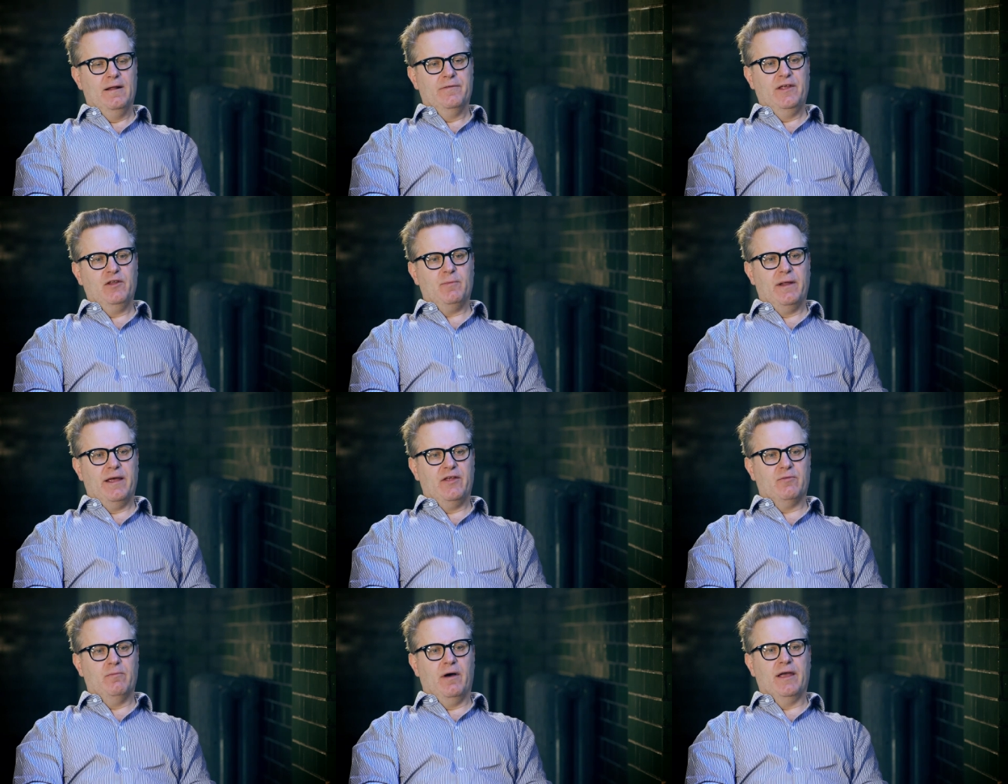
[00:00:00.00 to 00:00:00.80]
These
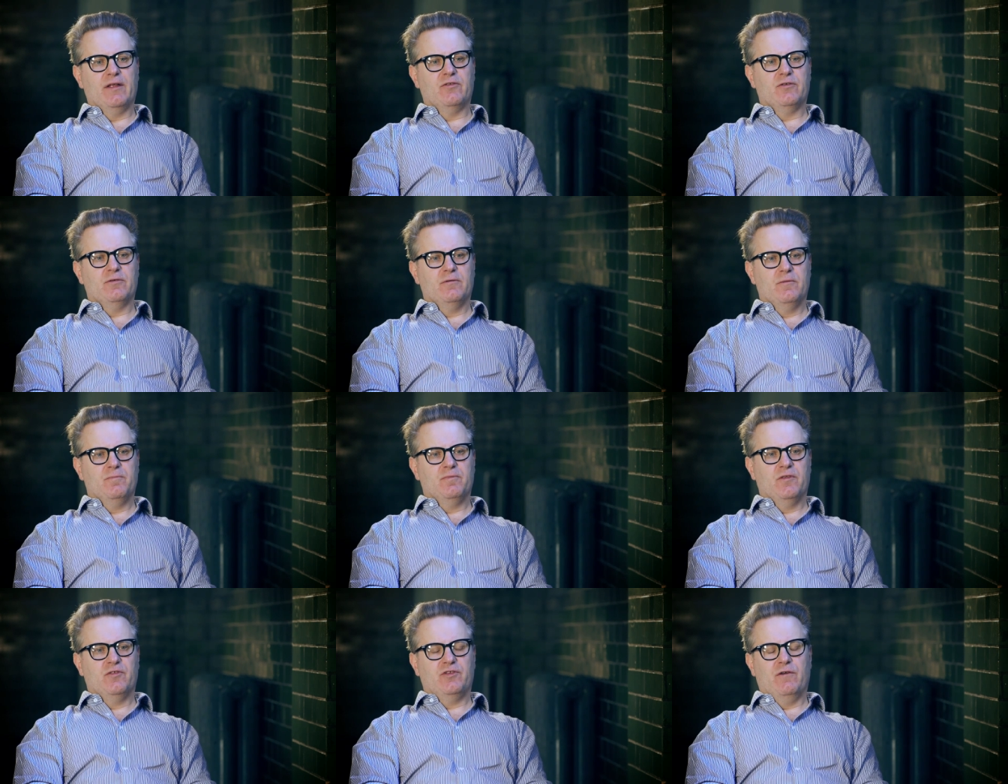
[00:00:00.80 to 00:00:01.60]
plays might
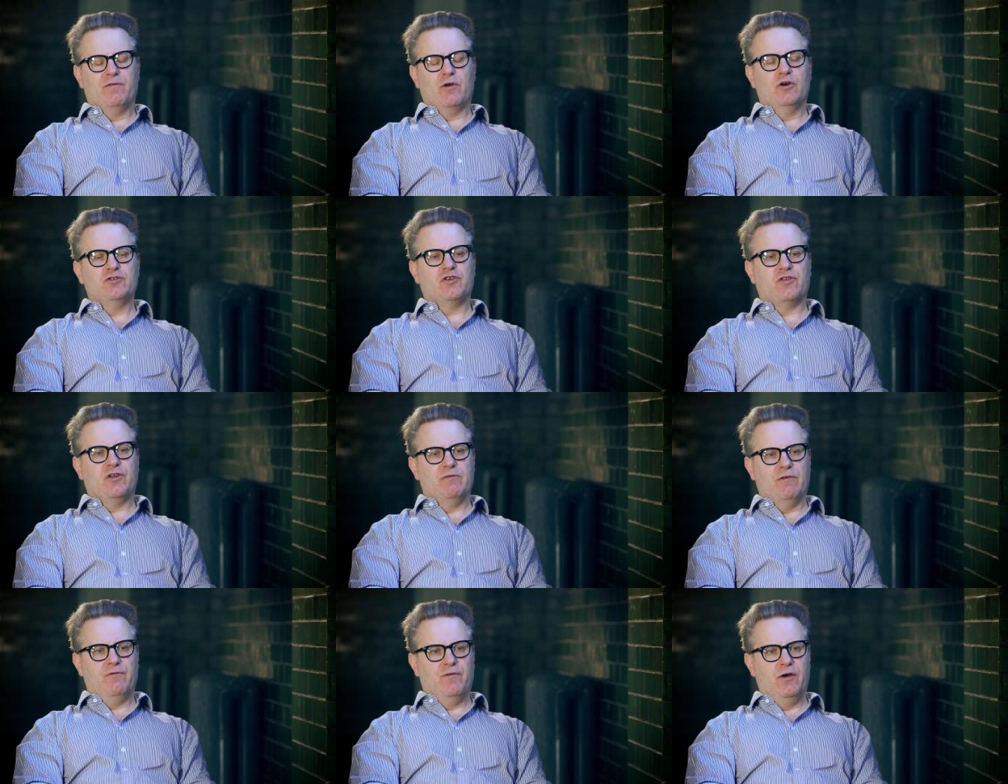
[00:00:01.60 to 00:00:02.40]

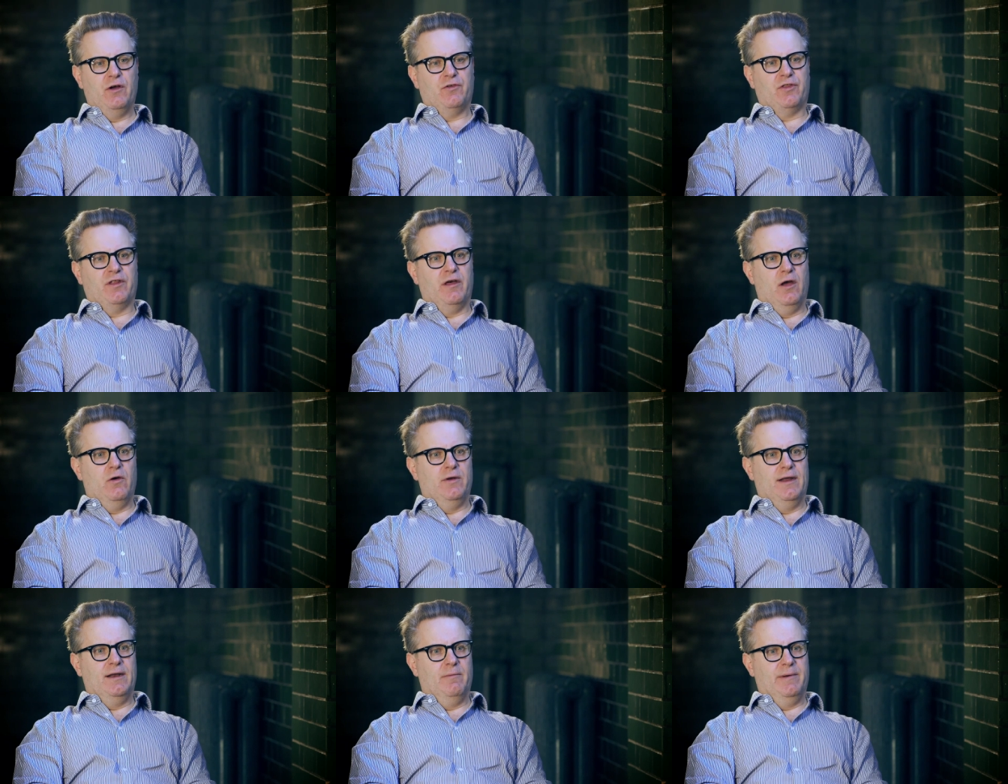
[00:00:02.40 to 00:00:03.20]
self-consciously refer to their
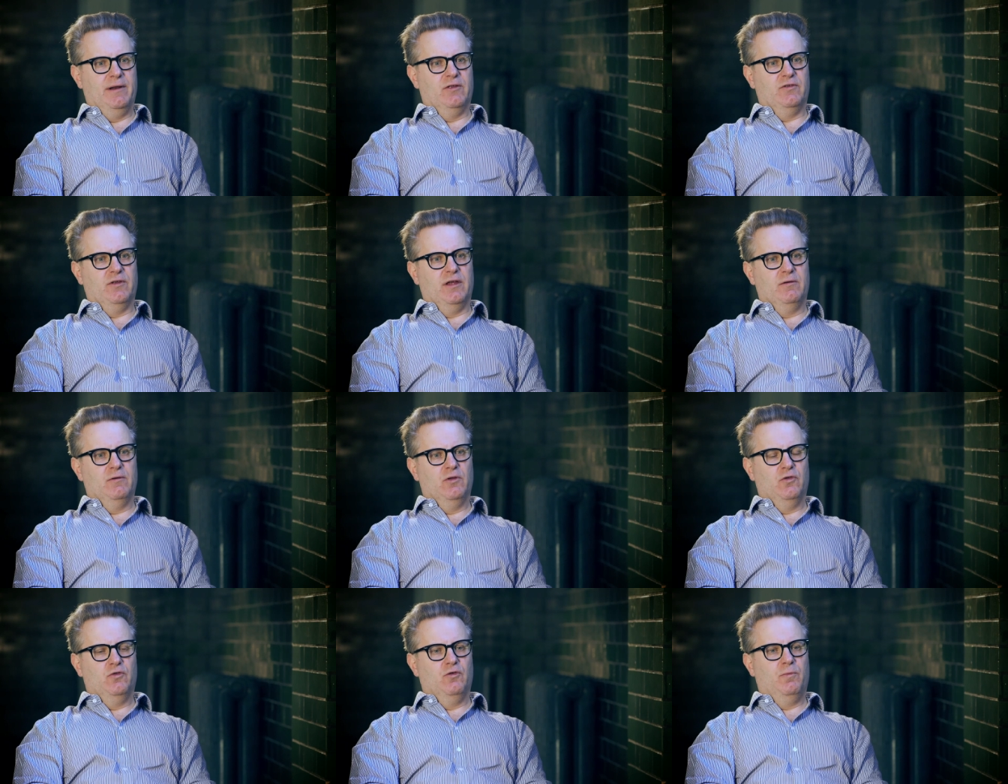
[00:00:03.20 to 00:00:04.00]
own inability
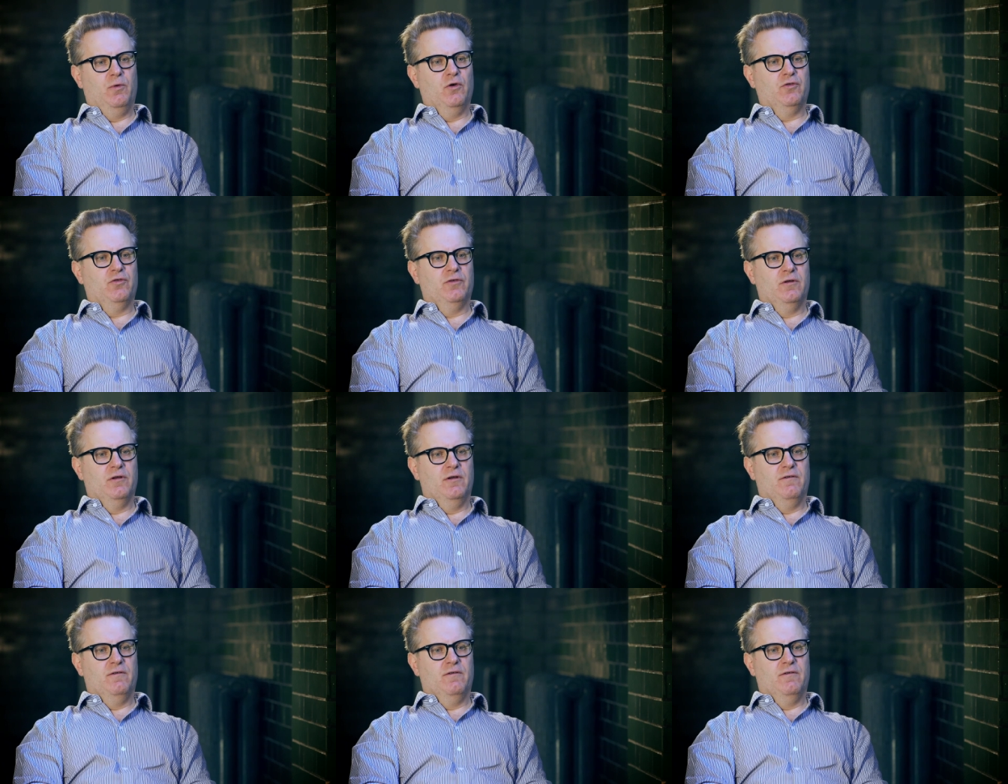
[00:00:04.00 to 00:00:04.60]
to put